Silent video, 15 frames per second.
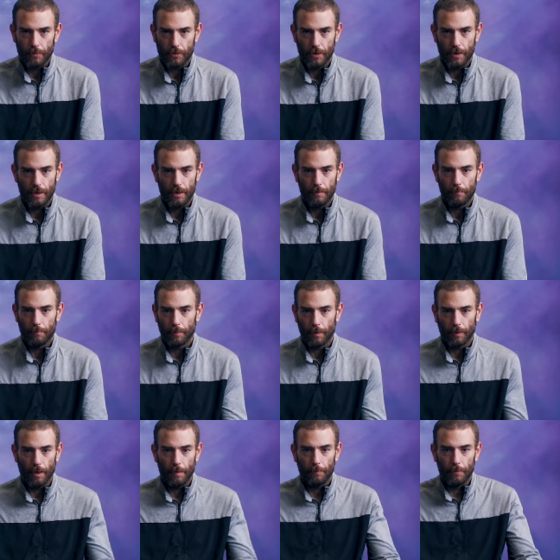she
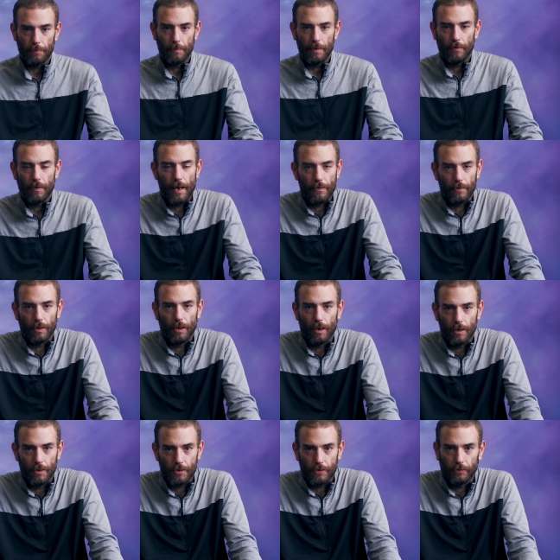broke up with me rather
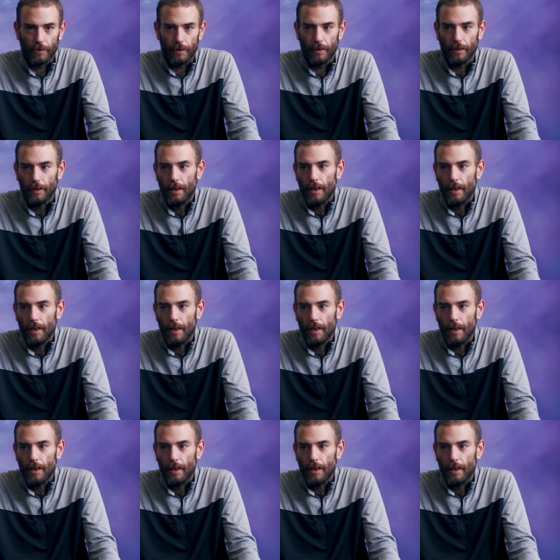harshly.